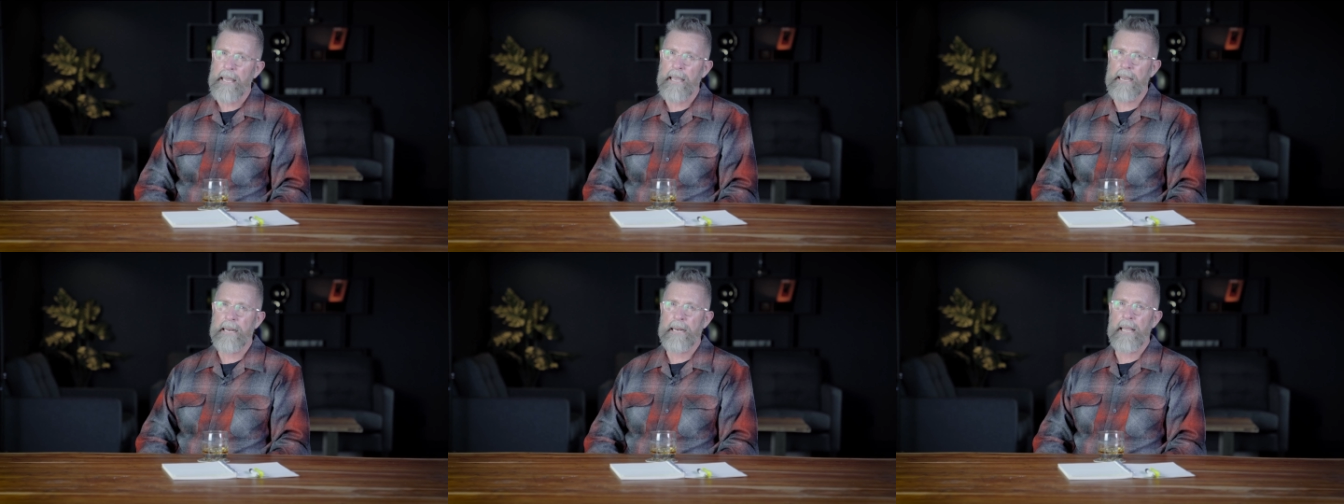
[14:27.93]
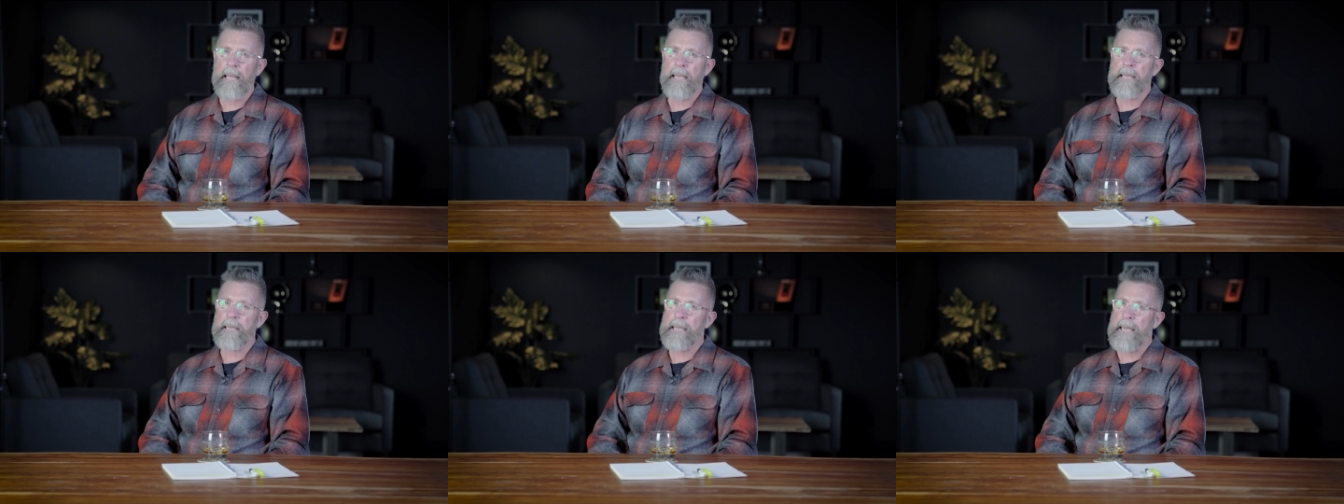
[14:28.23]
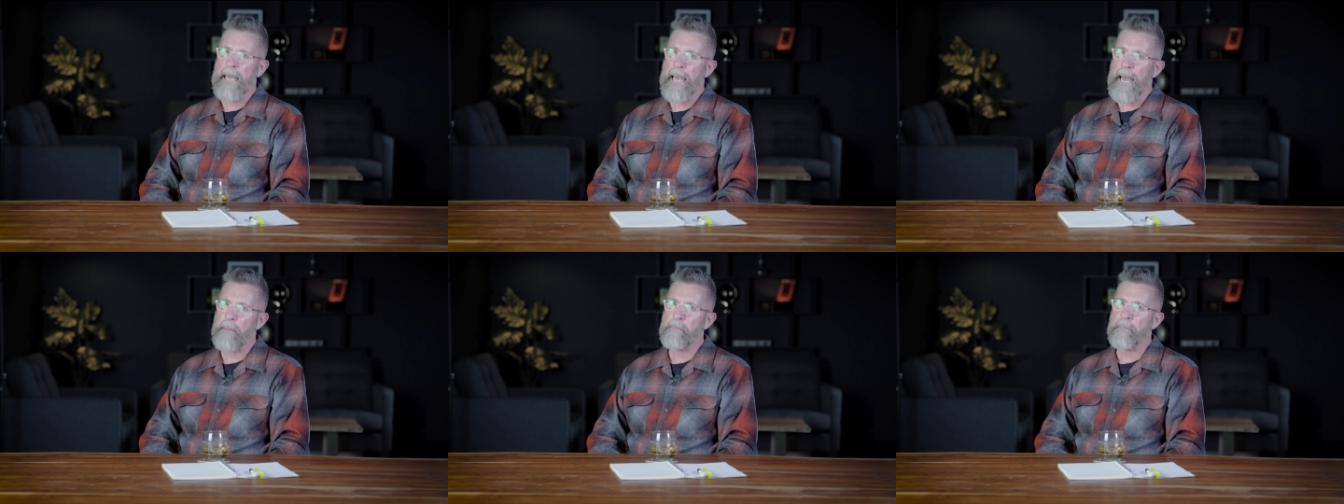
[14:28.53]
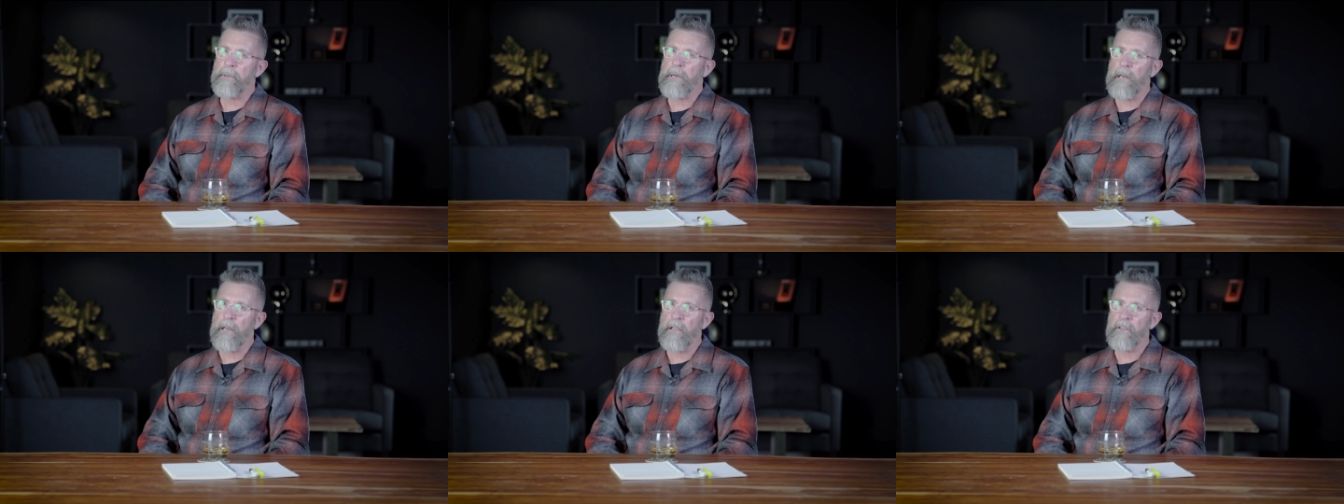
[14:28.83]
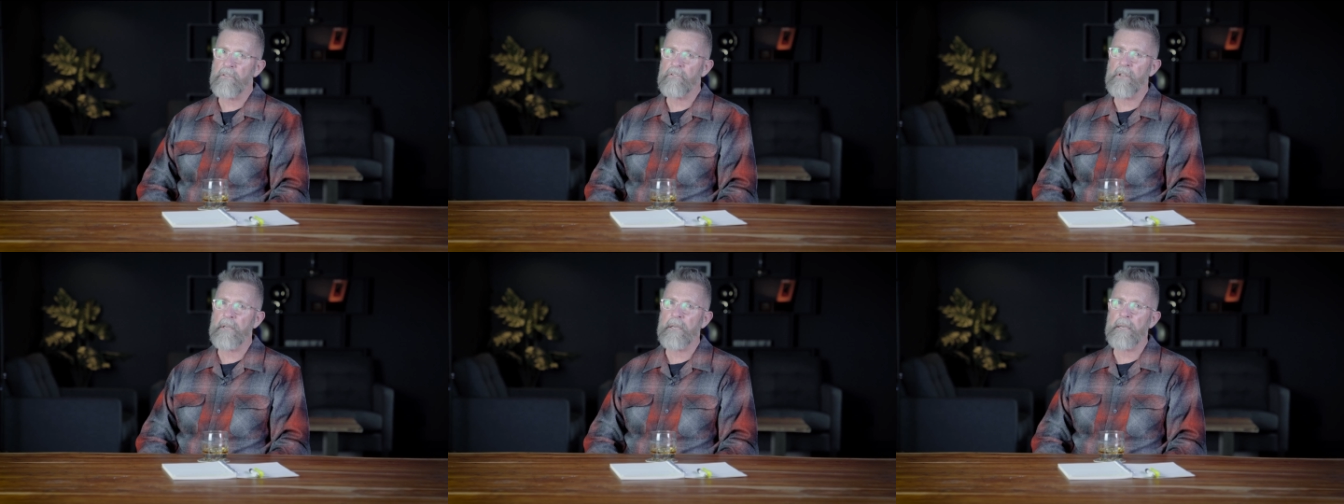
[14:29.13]
in a
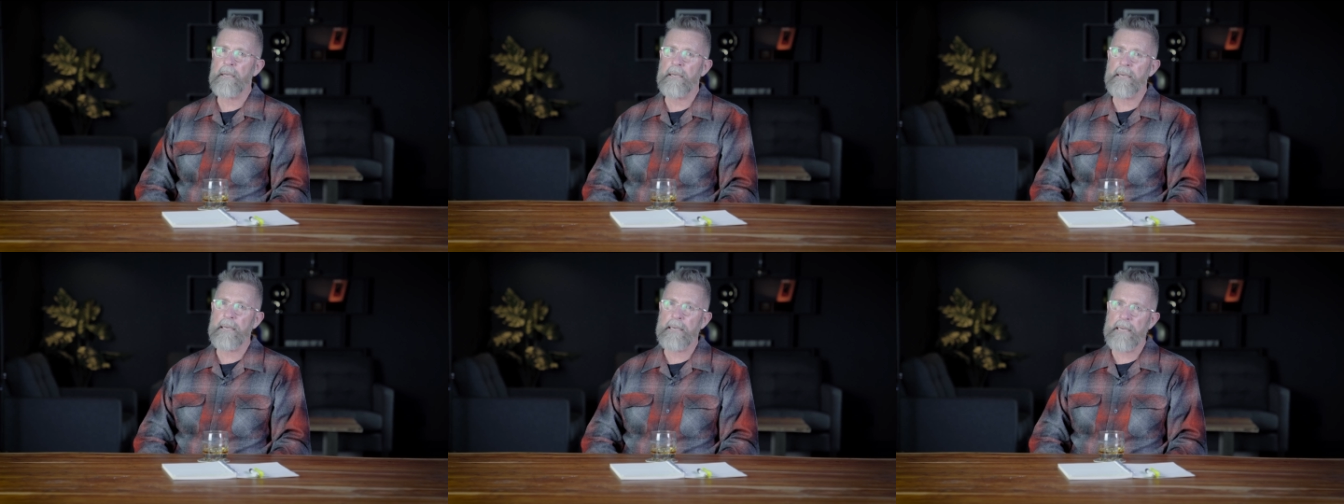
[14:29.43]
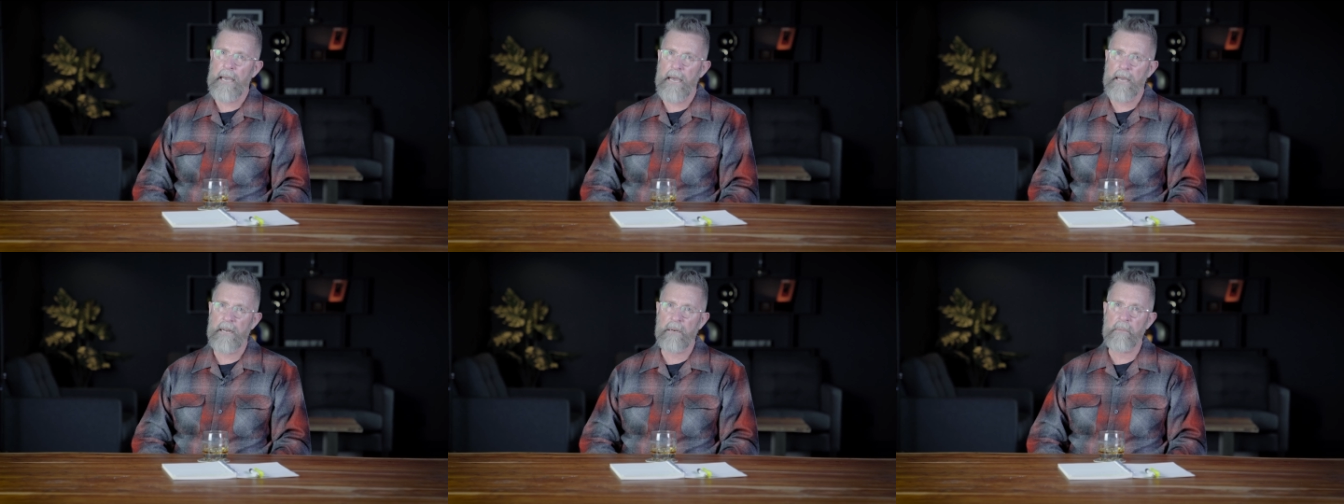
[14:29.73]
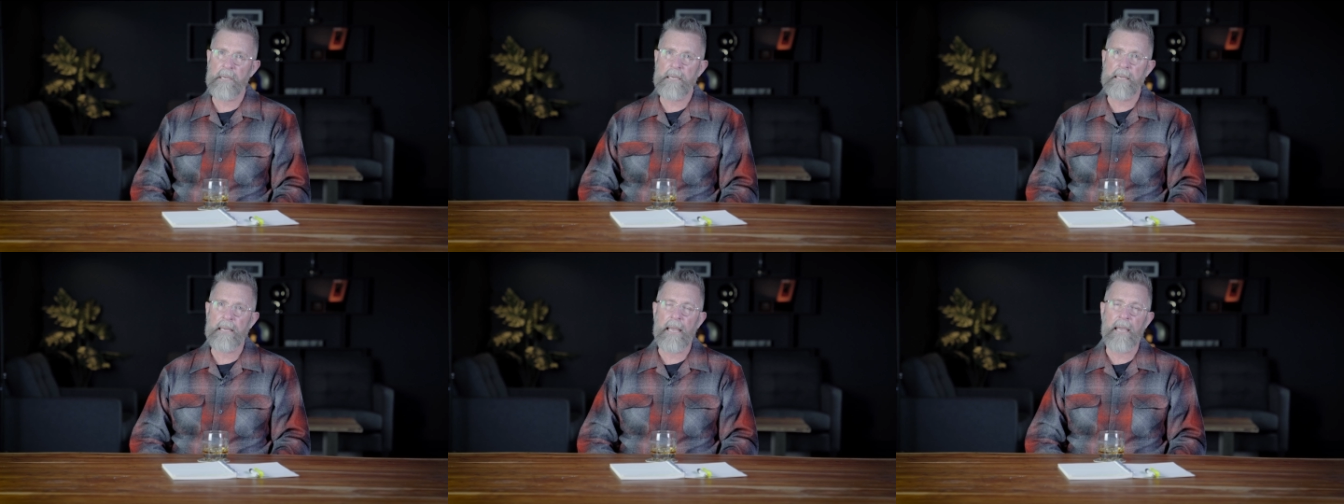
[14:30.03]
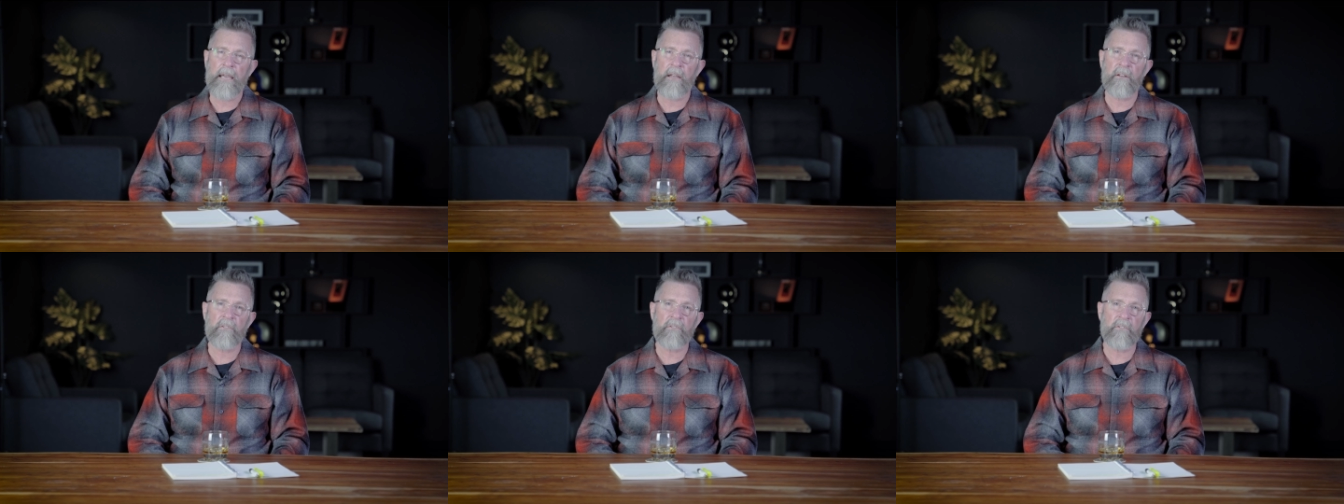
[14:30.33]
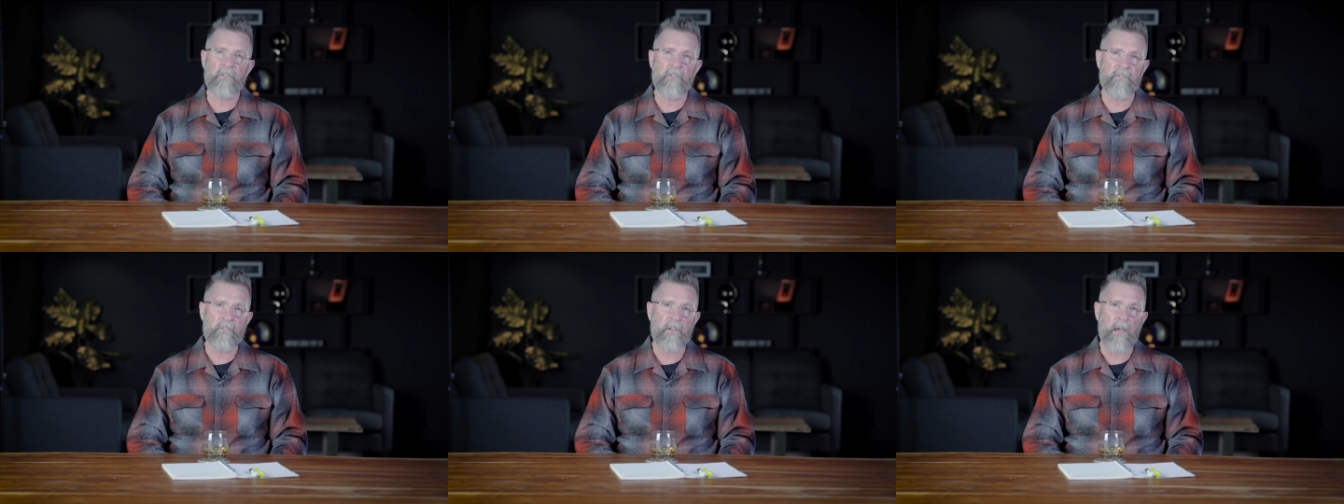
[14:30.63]
capitalistic economy and
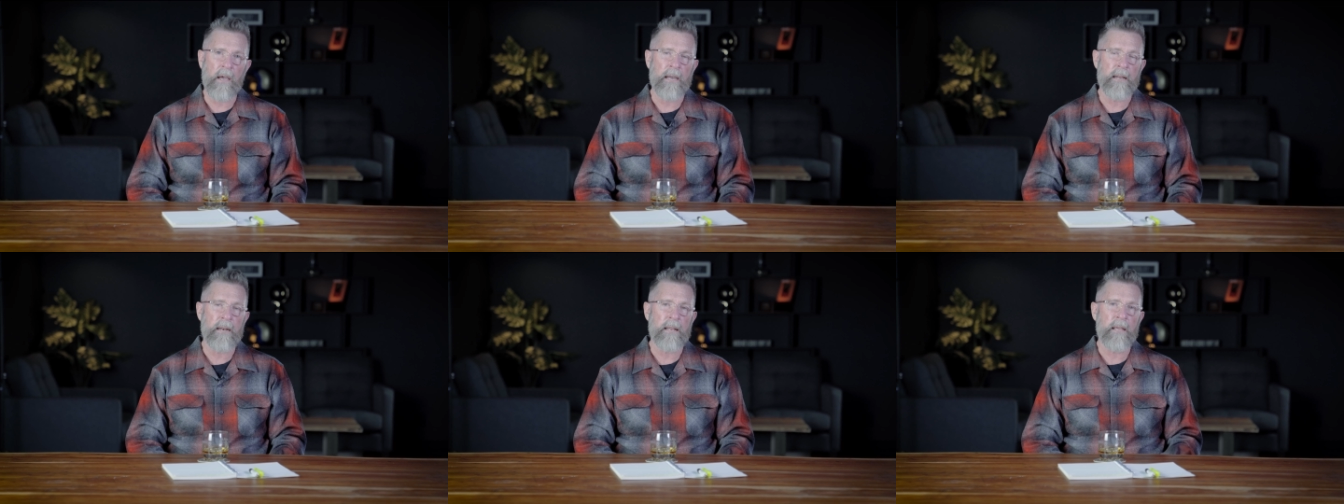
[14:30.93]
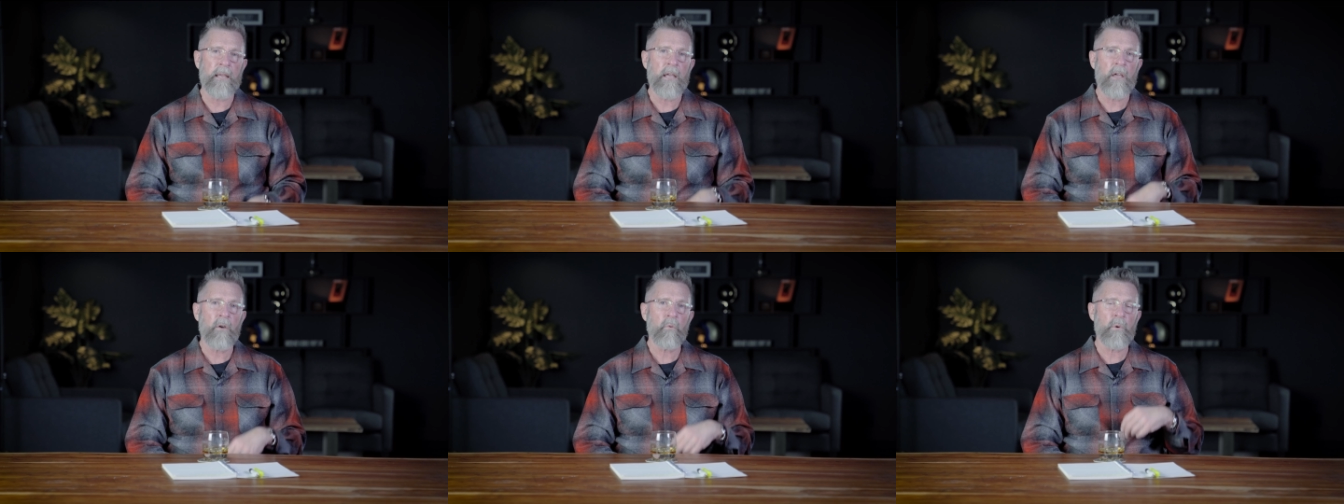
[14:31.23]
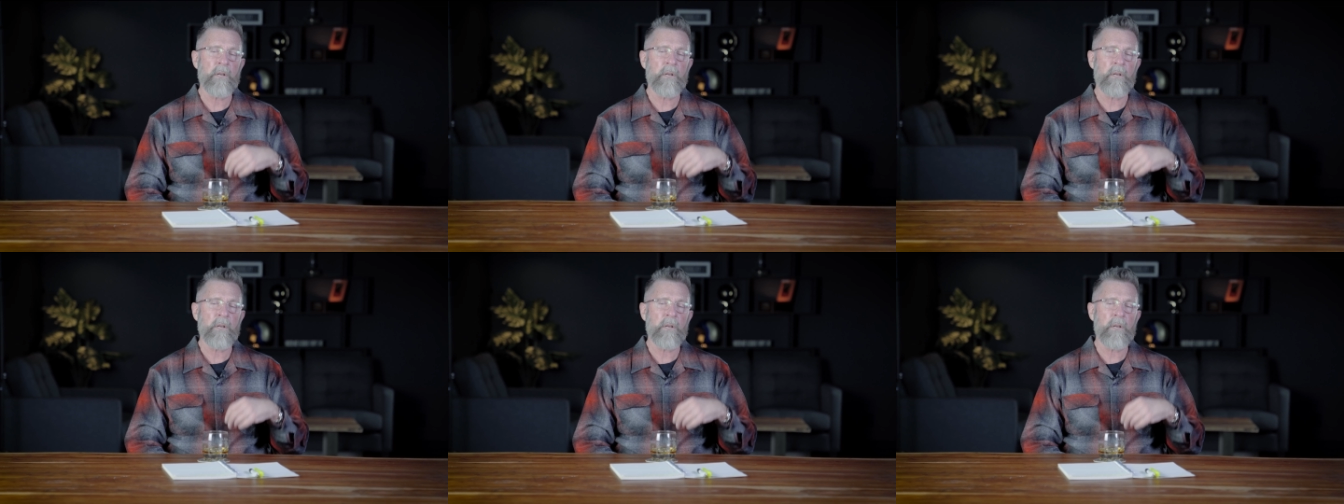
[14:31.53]
society,